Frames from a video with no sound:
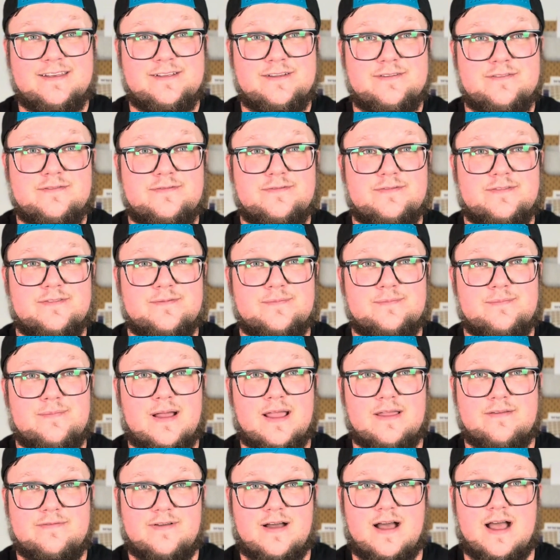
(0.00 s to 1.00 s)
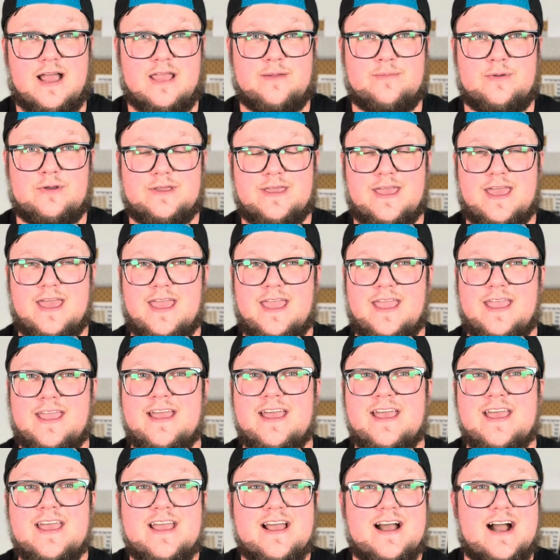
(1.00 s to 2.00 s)
of my vibe, okay?
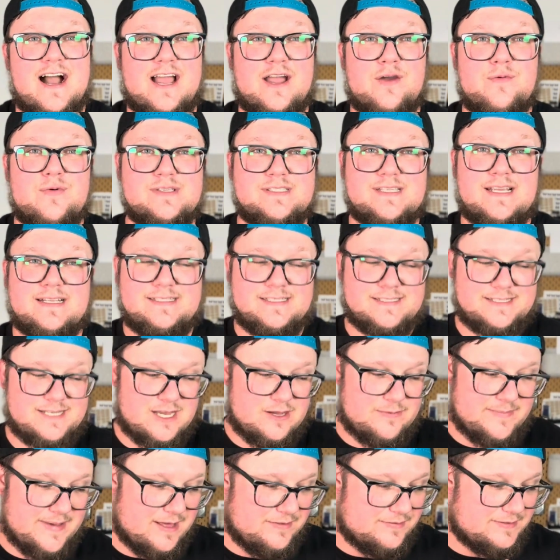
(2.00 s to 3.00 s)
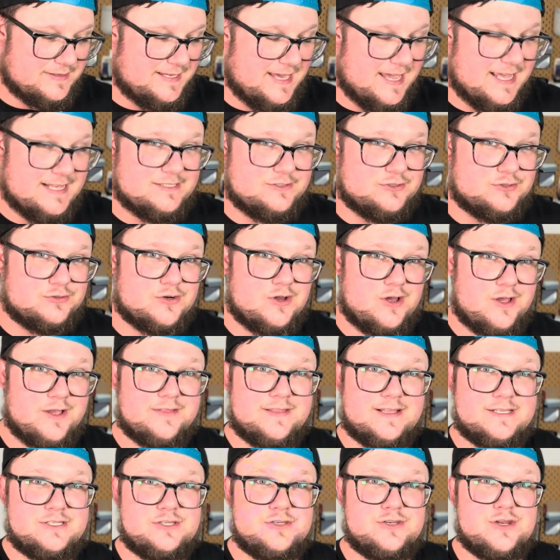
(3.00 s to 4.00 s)
I always like to come out the gate strong,
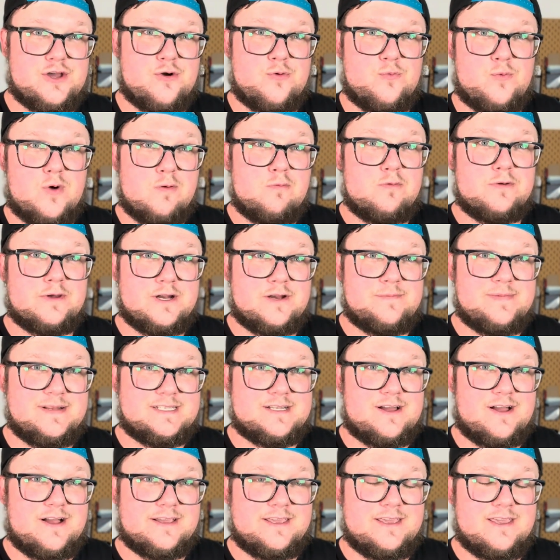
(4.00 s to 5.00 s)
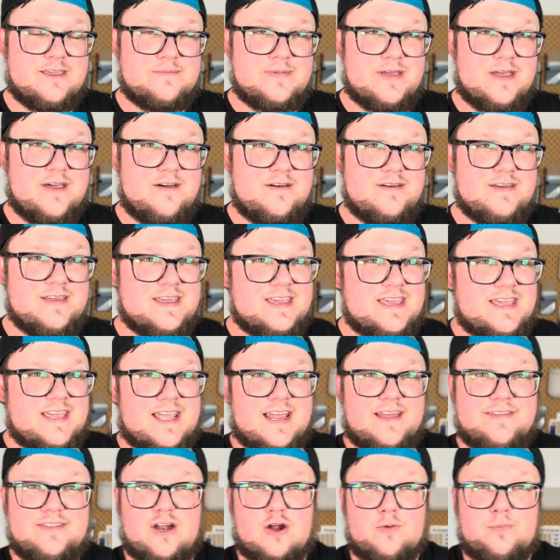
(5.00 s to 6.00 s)
let you know what we're going to be talking about,
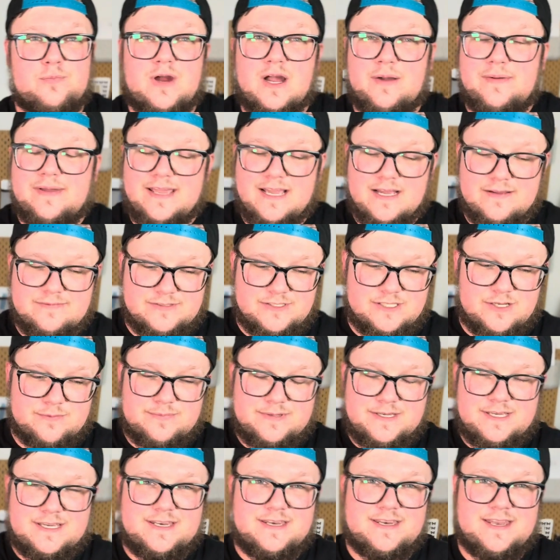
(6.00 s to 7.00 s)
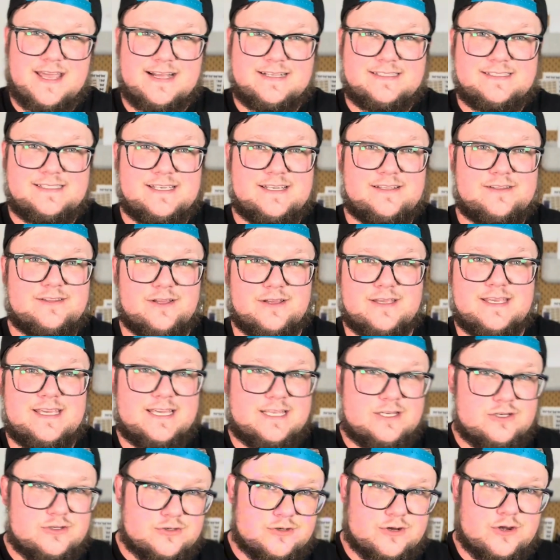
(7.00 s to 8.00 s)
and I'll probably have some connecting, the
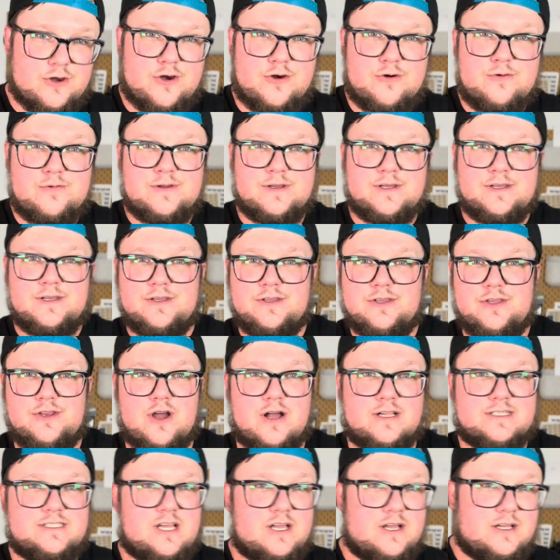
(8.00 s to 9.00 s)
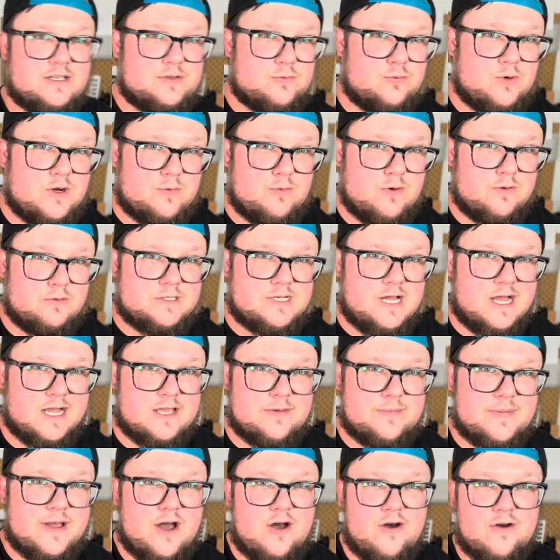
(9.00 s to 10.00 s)
intro, what we're talking
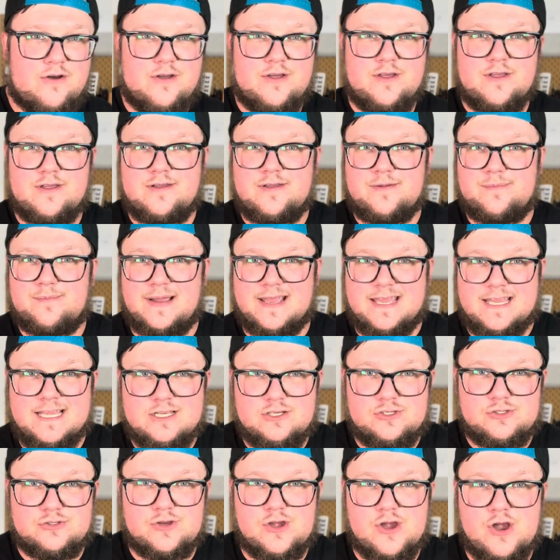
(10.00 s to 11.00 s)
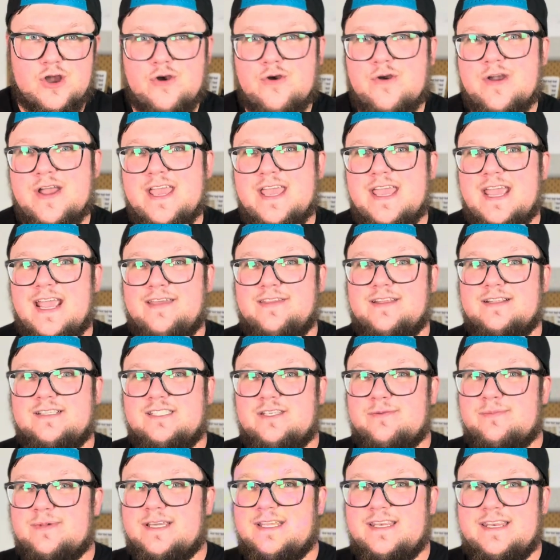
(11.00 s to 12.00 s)
about, my intro, and then
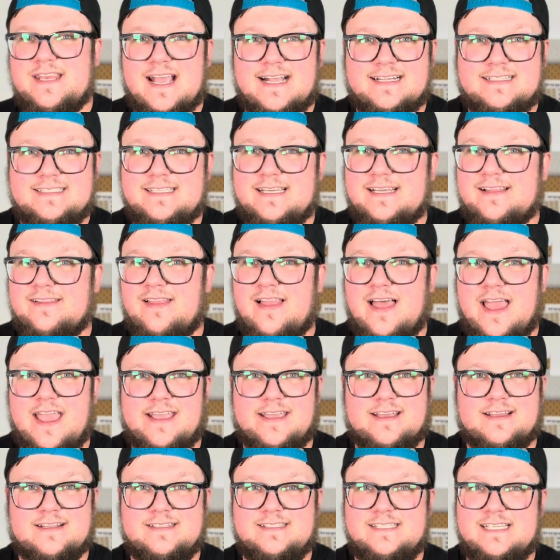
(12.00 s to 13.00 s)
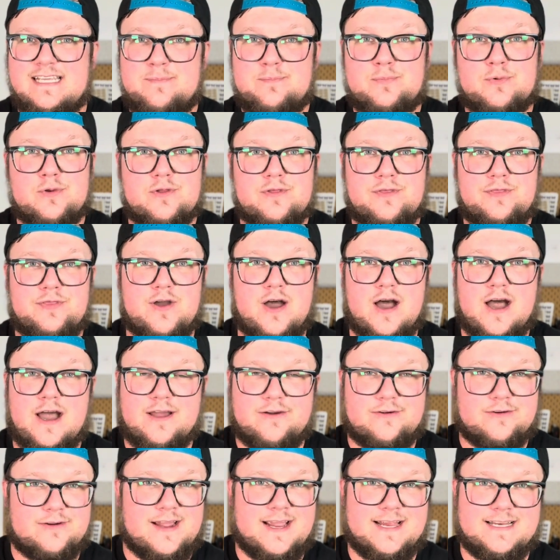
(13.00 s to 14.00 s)
some connecting like deeper thought
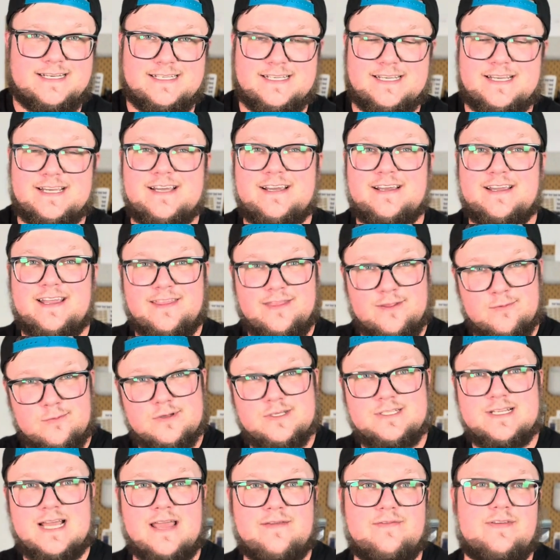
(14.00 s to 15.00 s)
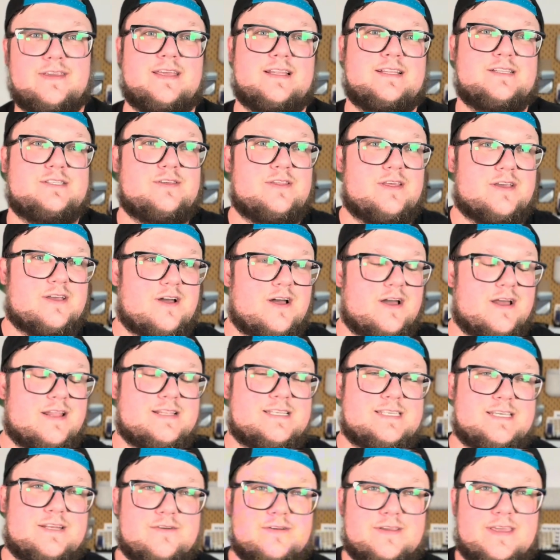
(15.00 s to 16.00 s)
or idea, and then we're diving into the
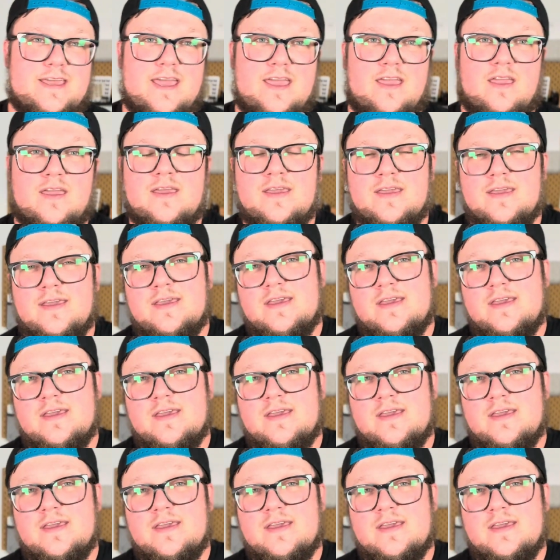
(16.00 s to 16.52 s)
content, okay?